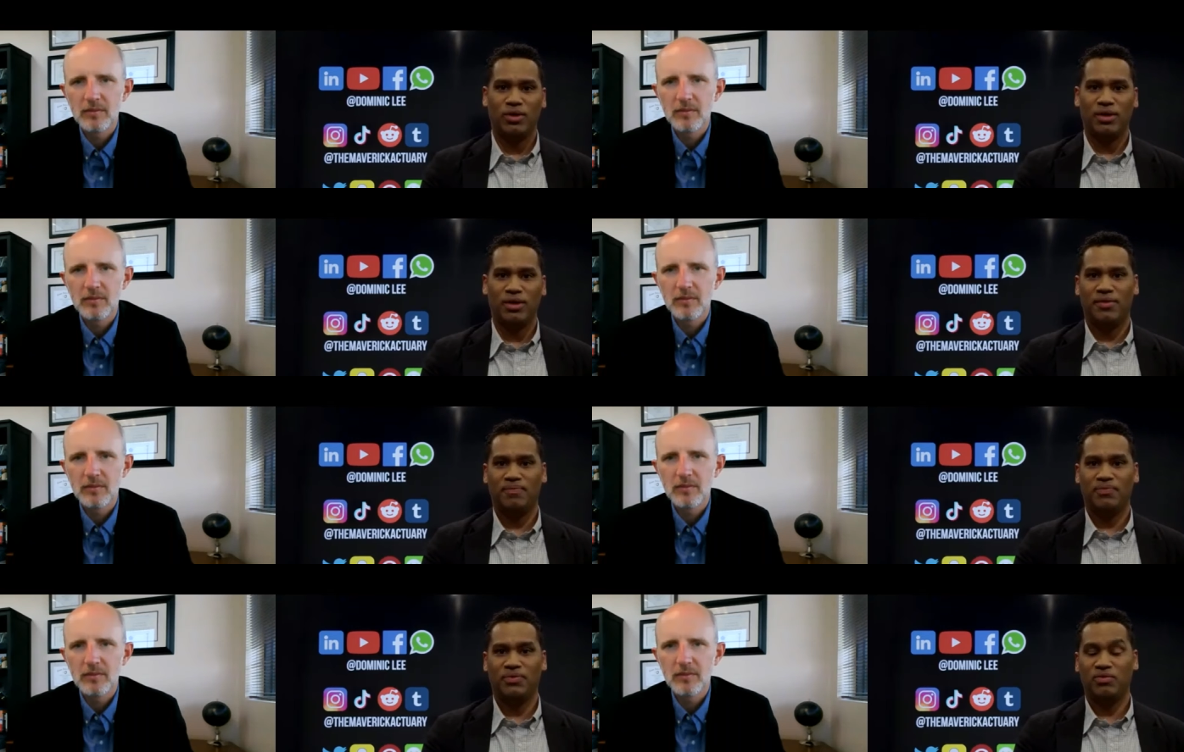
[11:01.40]
Speaker 1: with,
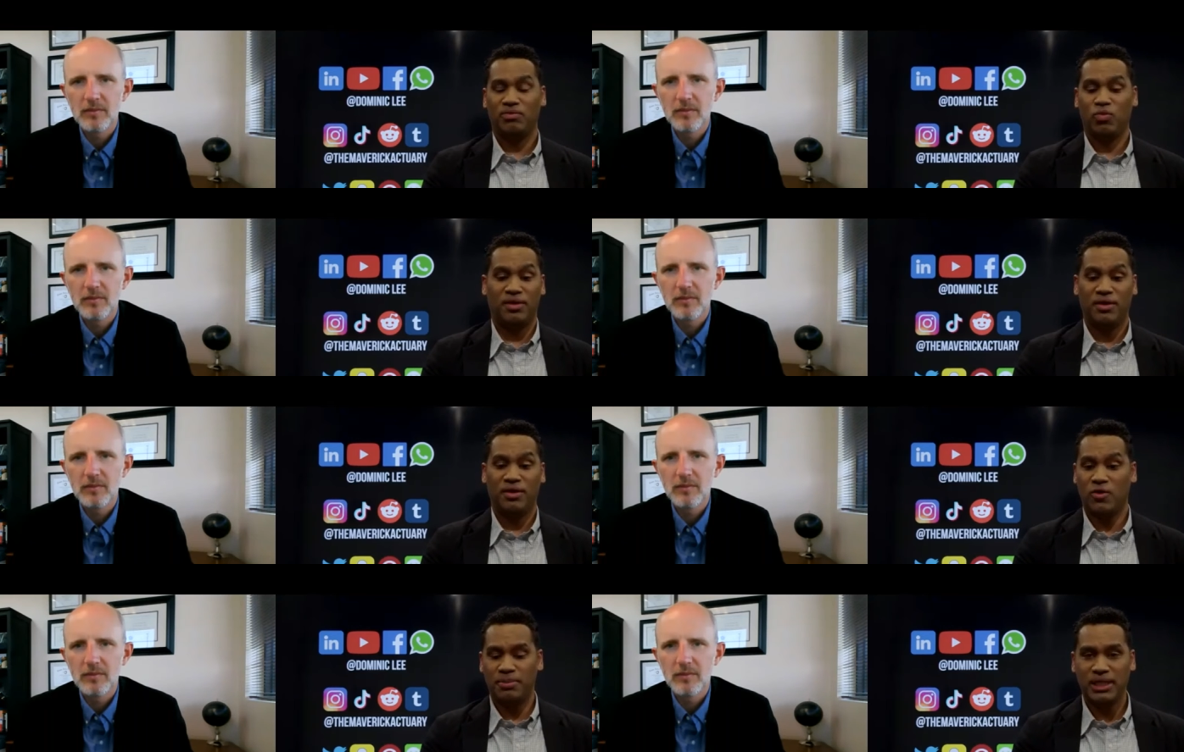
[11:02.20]
with
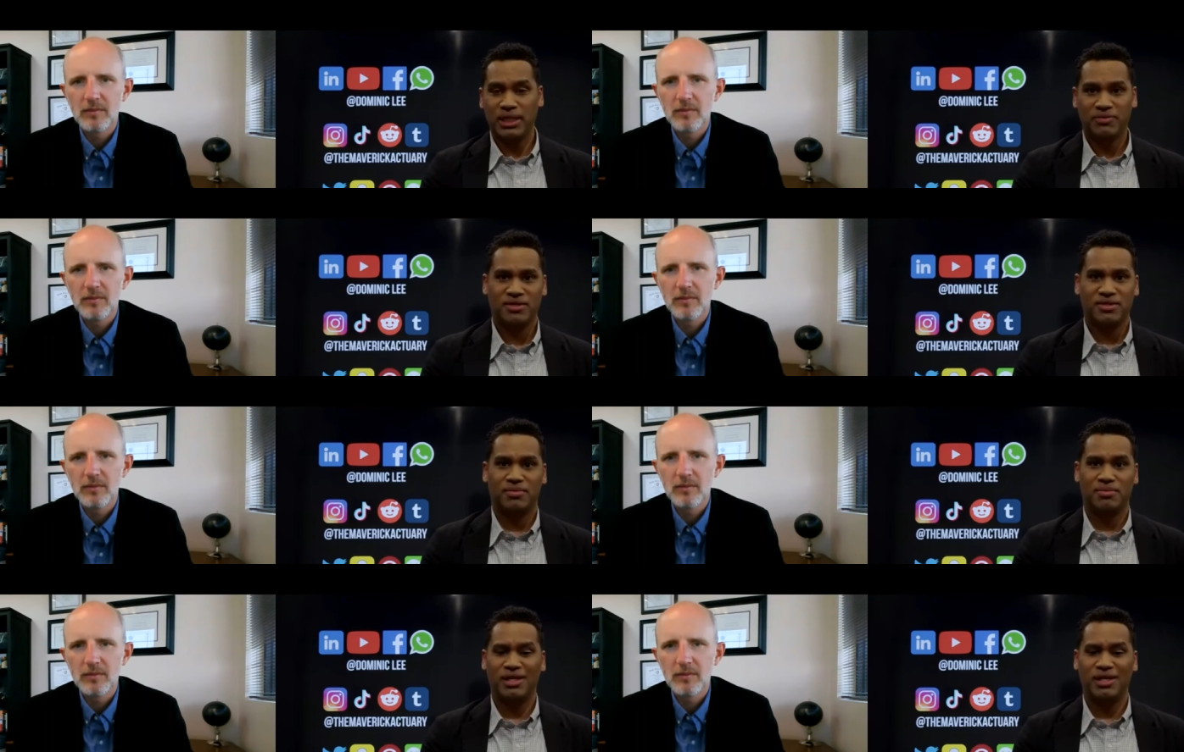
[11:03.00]
your own belief
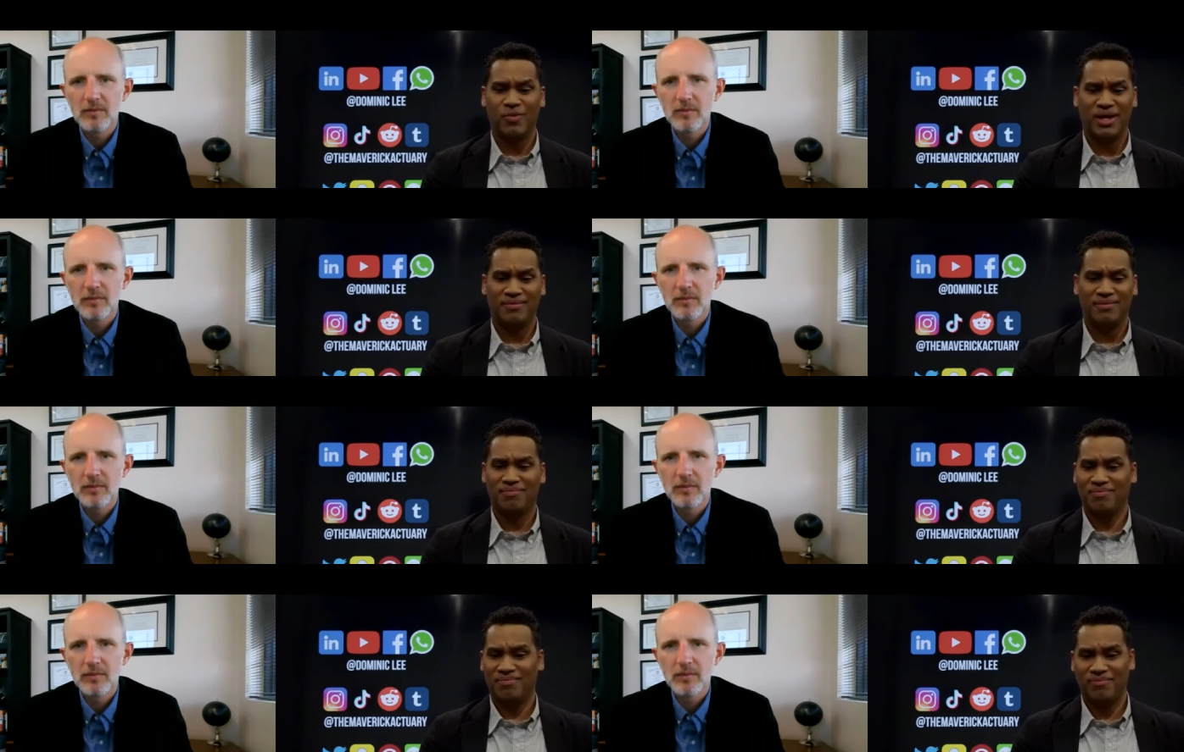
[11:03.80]
system, even when,
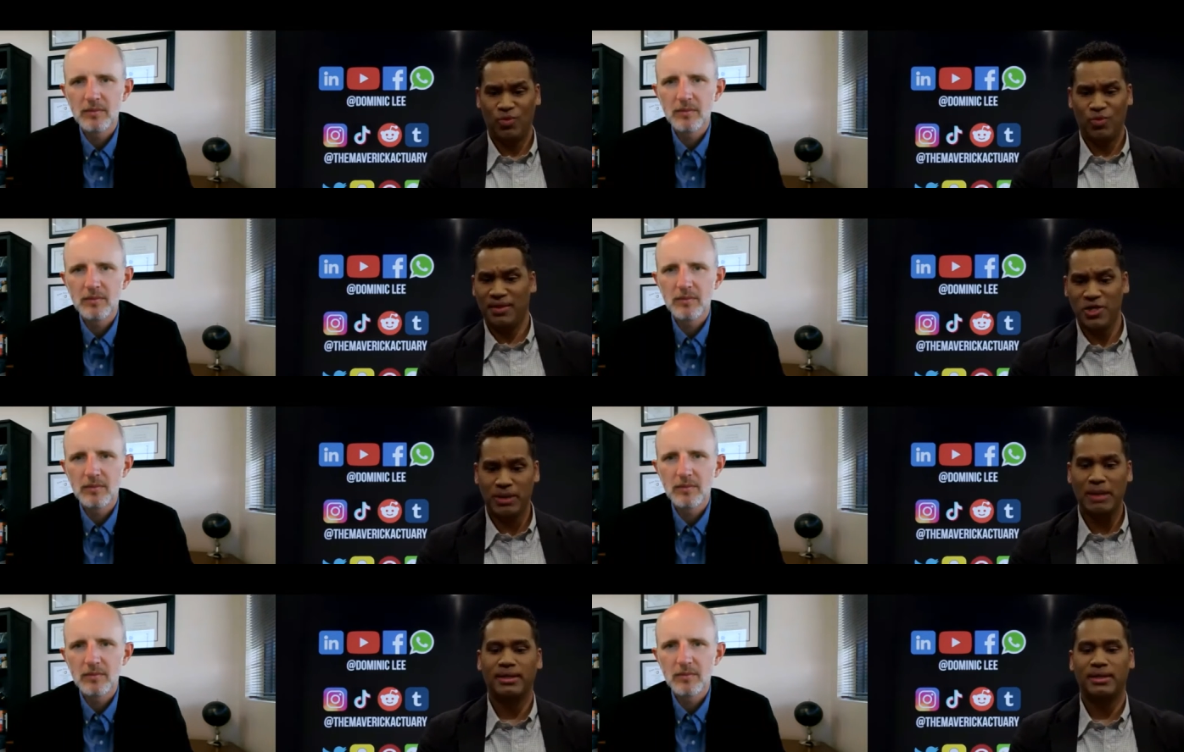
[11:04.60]
when theirs
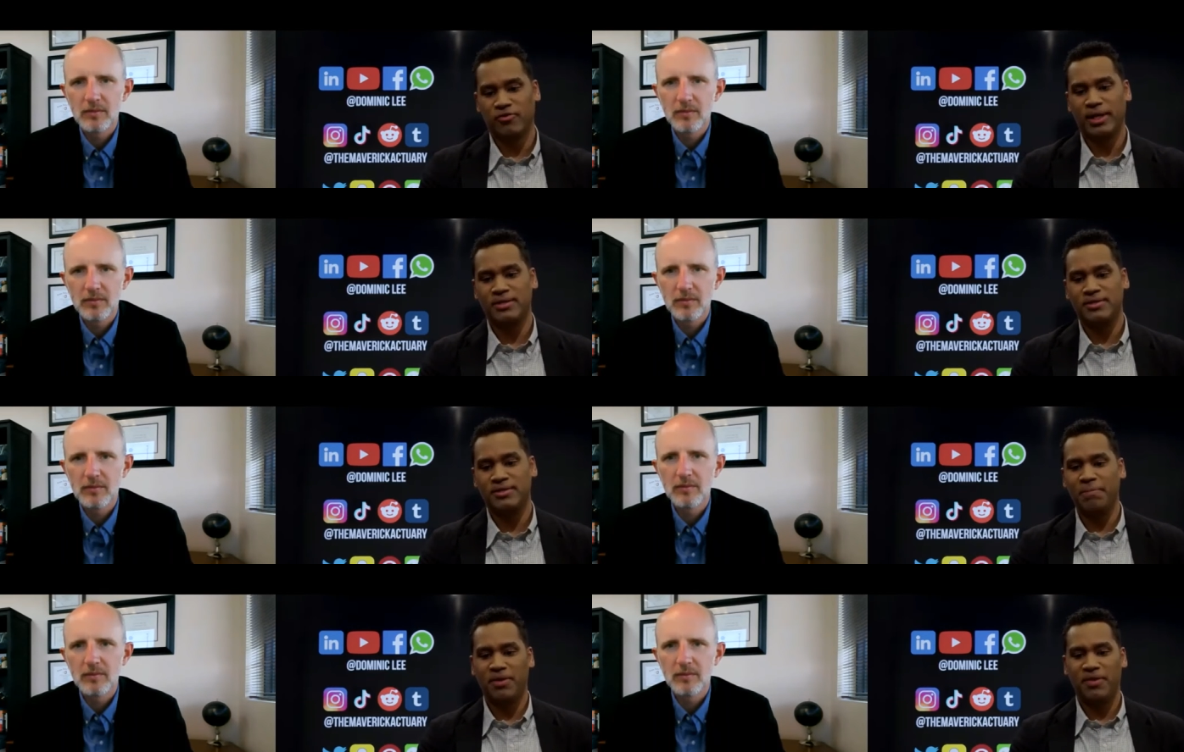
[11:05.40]
might be different. So
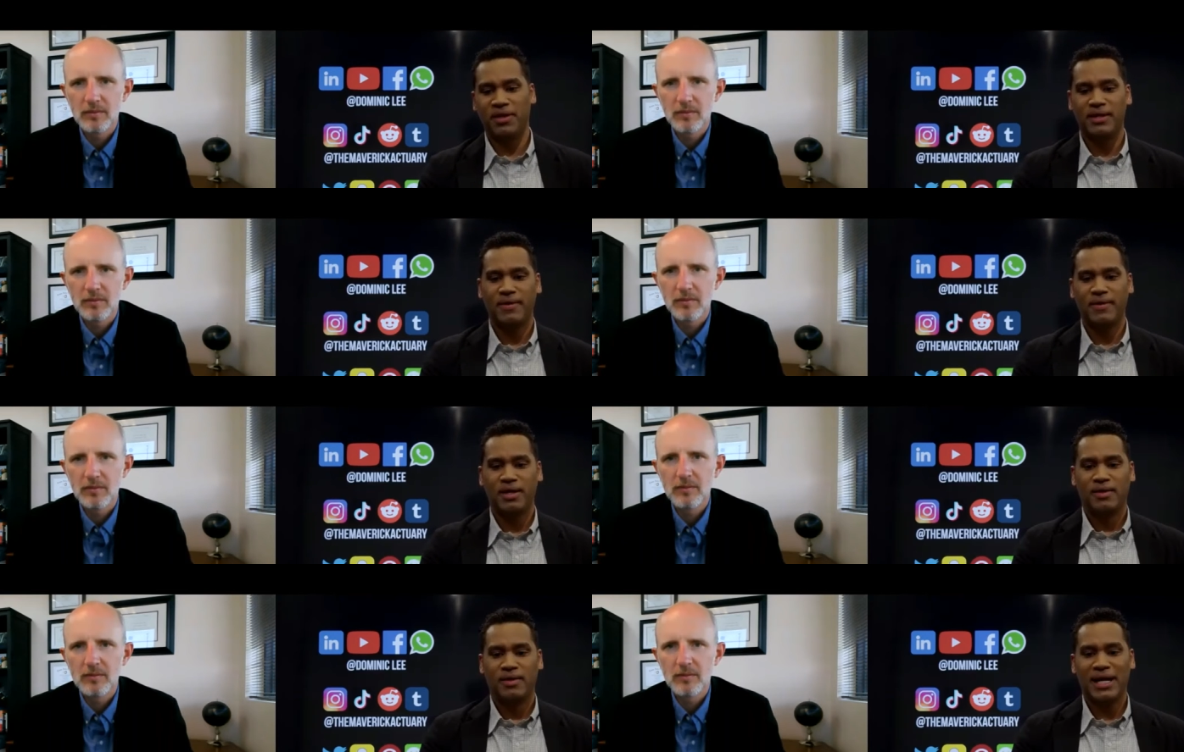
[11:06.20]
empathy,
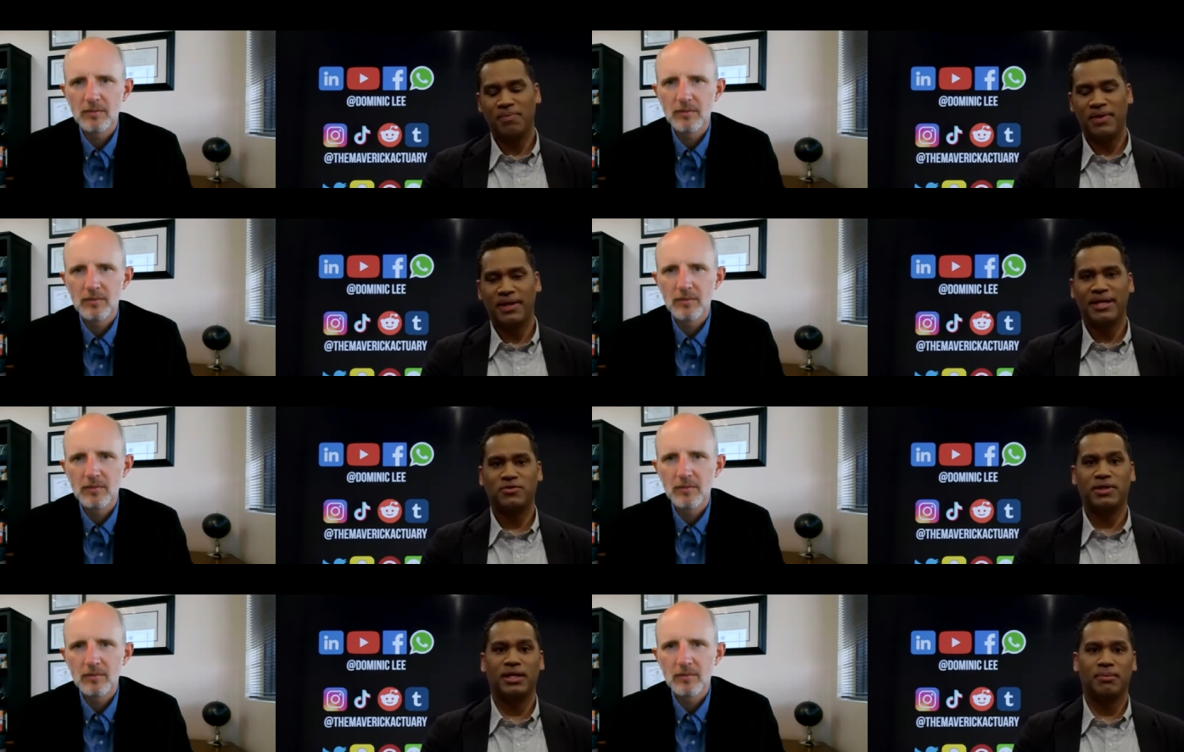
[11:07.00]
that's something
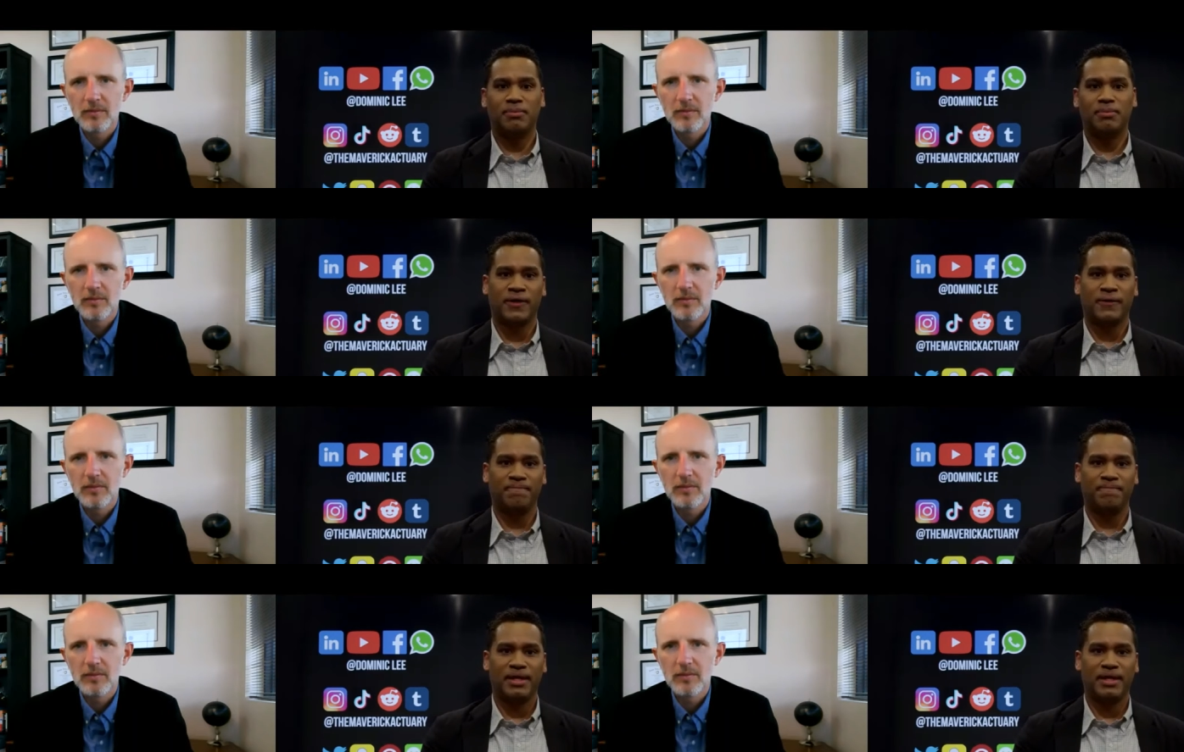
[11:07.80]
that's really important.